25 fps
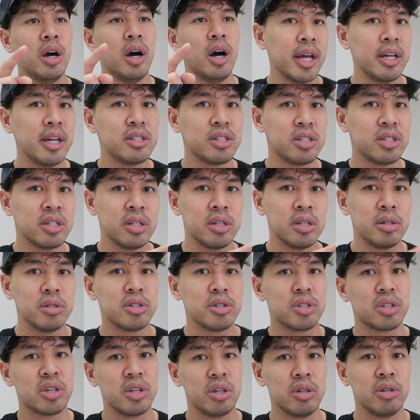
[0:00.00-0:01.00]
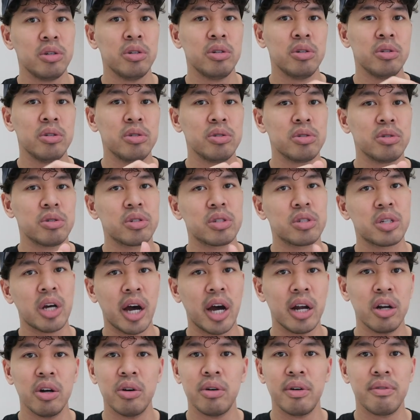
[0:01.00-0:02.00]
ASIN, SKUs,
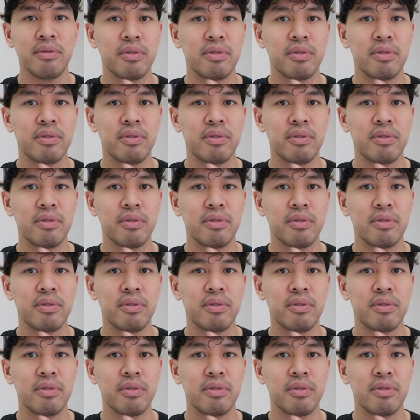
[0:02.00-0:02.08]
title